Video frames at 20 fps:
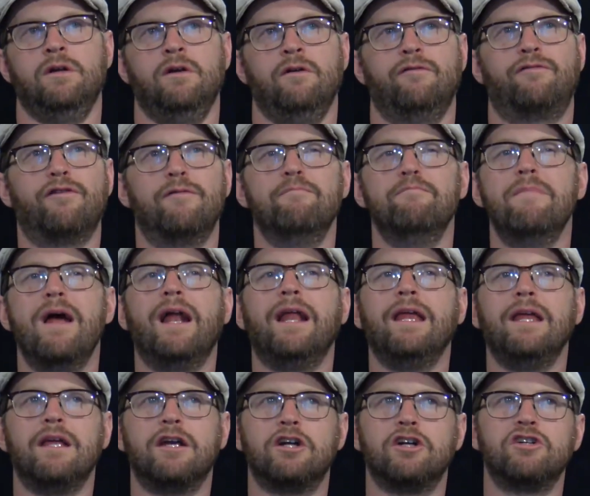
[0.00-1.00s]
for
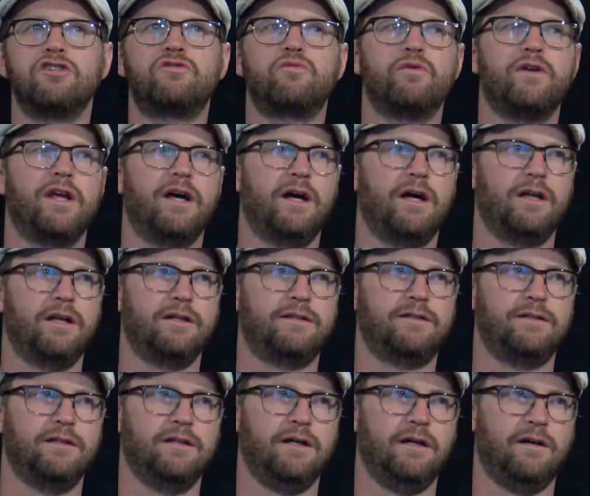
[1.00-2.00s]
many years, we had a,
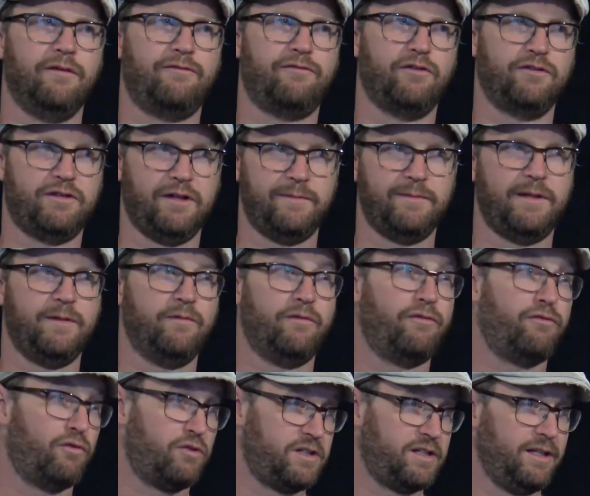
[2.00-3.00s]
a full time team of
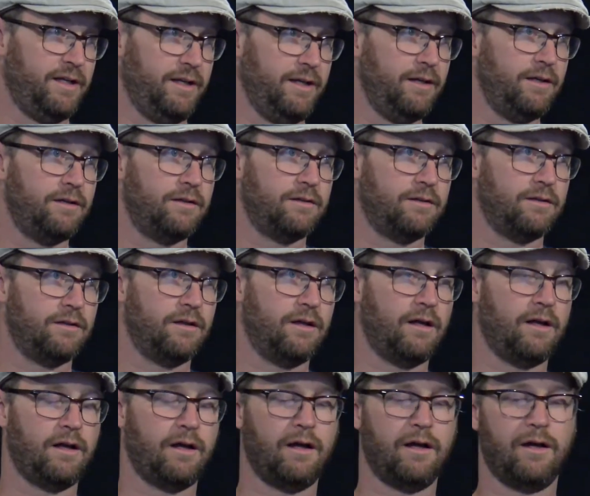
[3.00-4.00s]
fourteen, hmm.
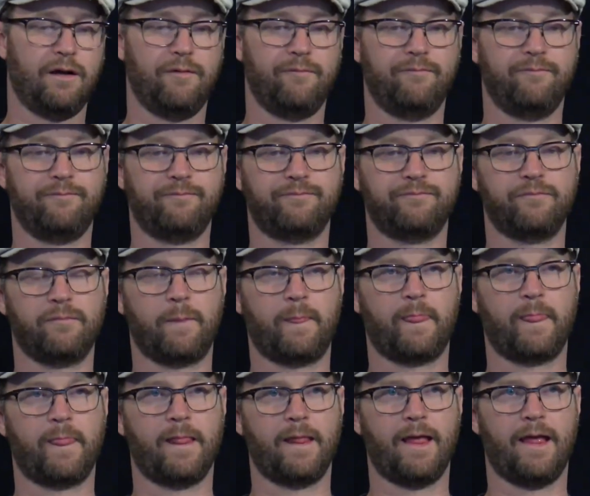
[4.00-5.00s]
um,
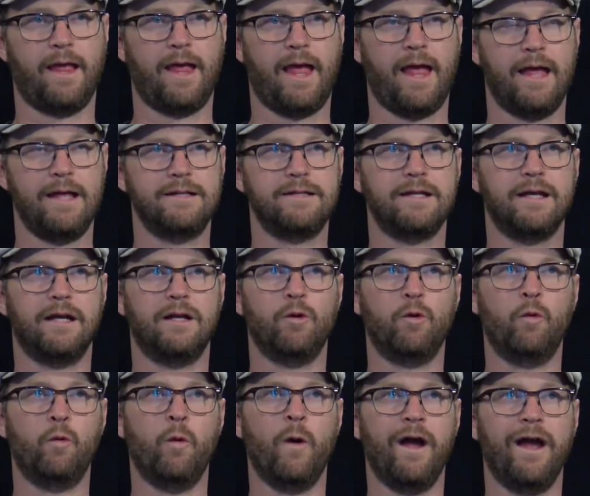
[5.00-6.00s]
and in a
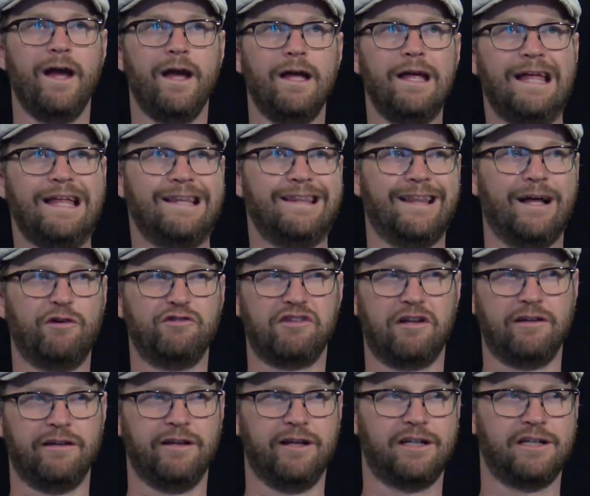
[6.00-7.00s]
way, that was a
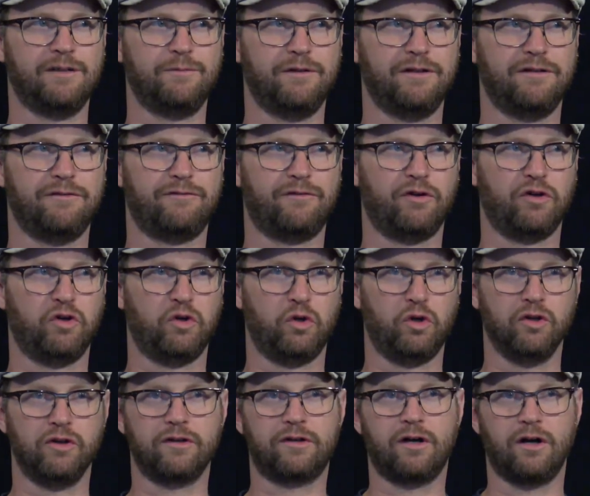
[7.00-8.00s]
little bit of
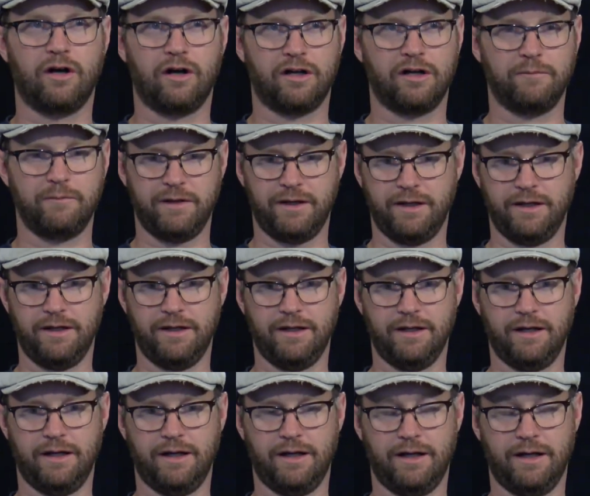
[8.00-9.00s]
old economy
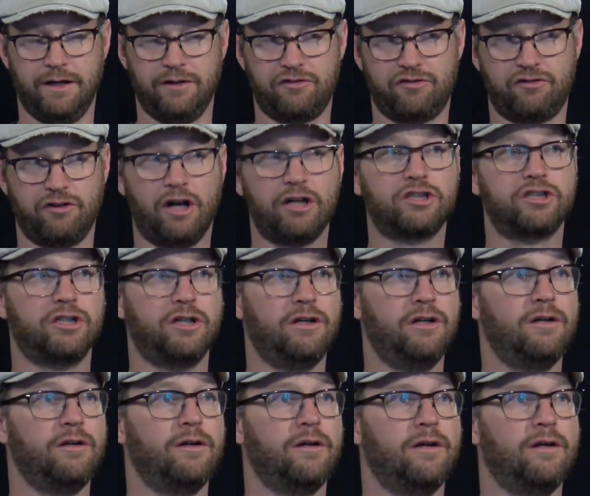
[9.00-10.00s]
uh,
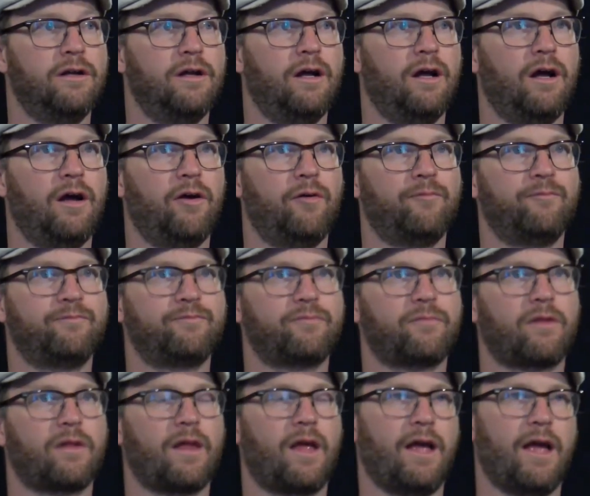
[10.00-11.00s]
structure um,
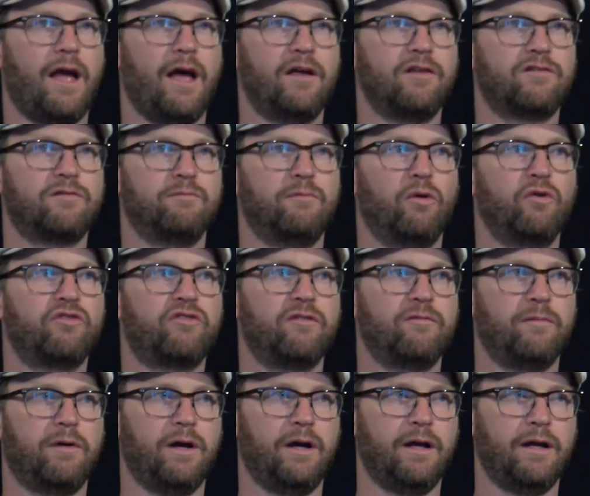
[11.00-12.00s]
as most of
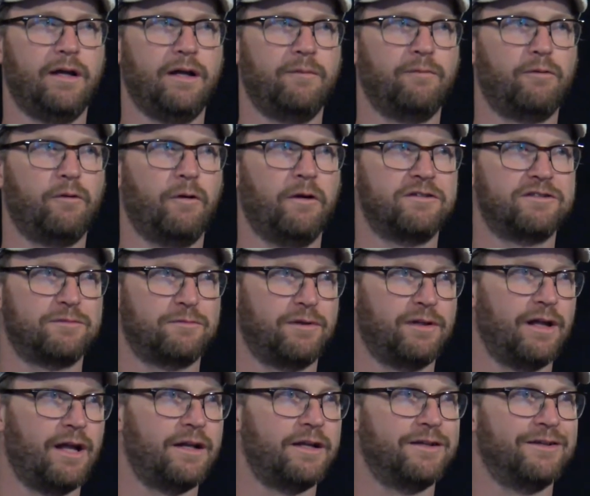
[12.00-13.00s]
my employees are
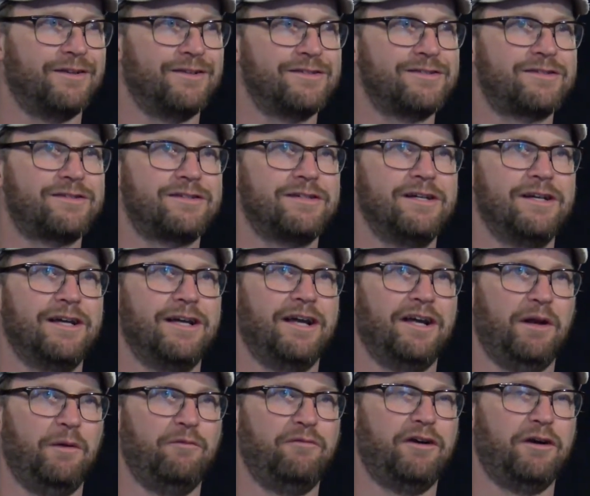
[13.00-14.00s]
millennials,
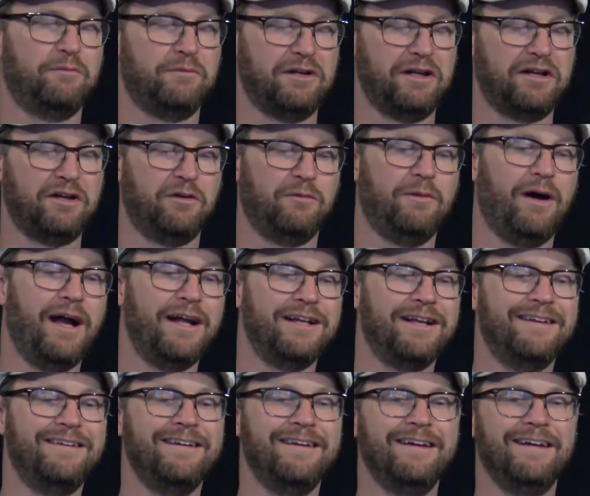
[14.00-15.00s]
and I'm very millennial
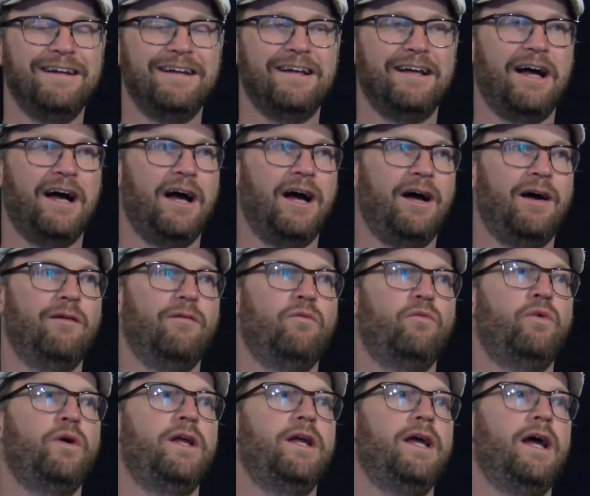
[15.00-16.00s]
minded, uh,
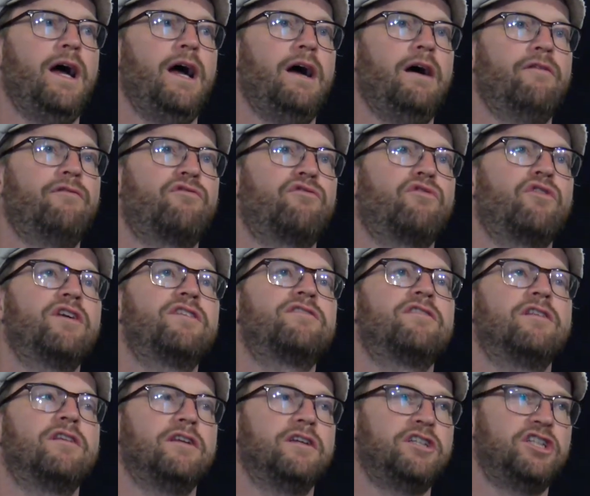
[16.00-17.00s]
we have
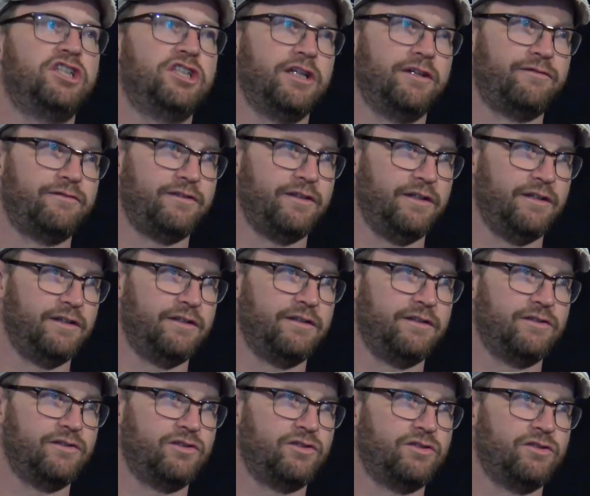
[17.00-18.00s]
recently shifted
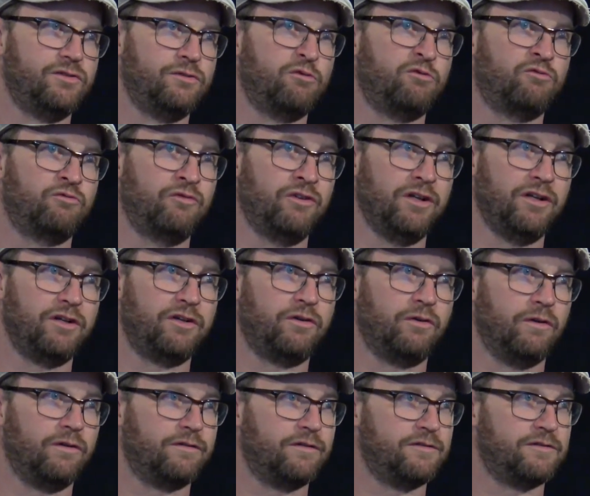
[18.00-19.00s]
to a really
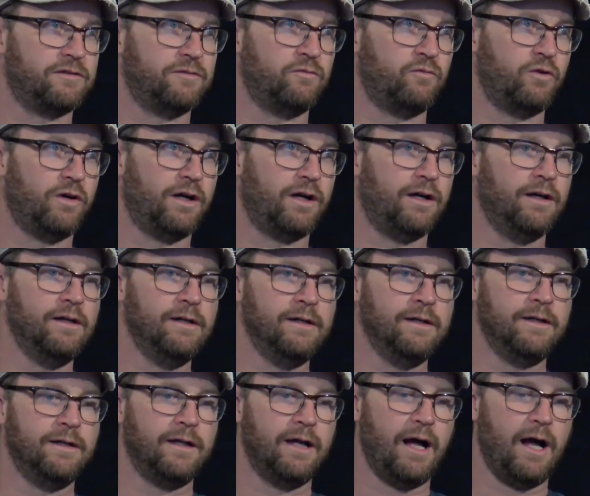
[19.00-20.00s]
cool system where
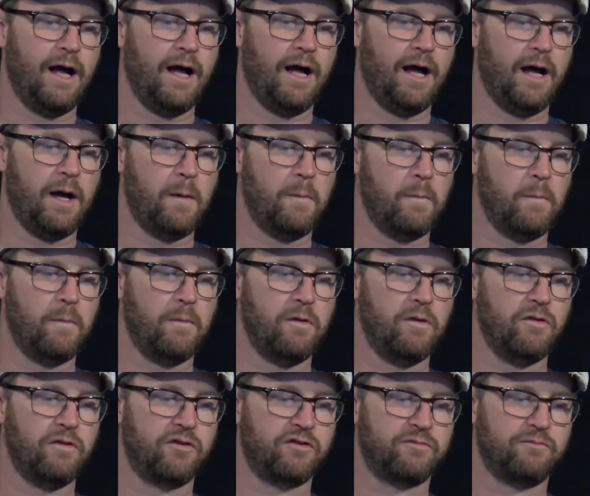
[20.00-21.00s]
um,
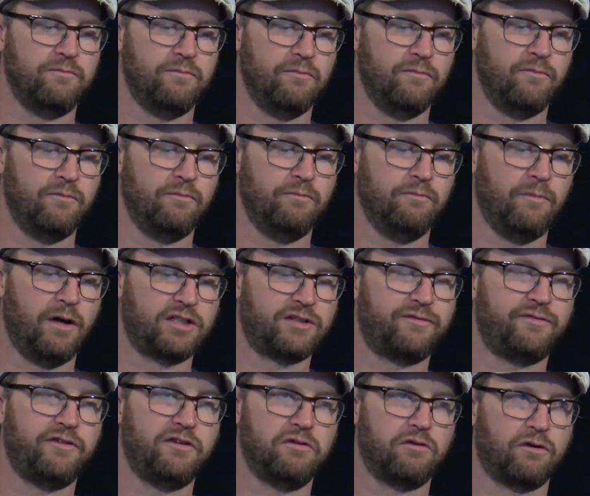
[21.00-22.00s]
there's much
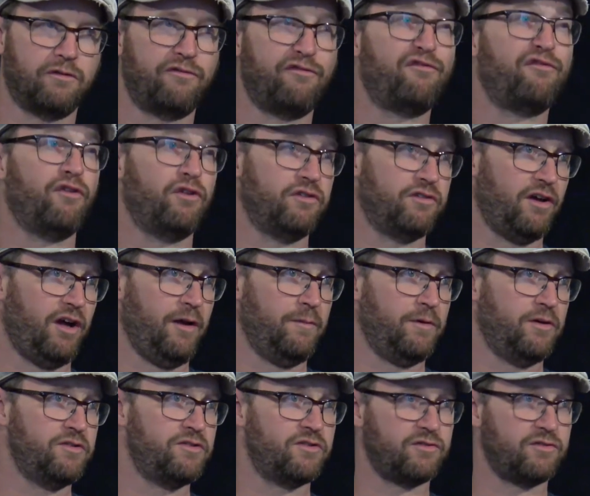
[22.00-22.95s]
fewer full timers.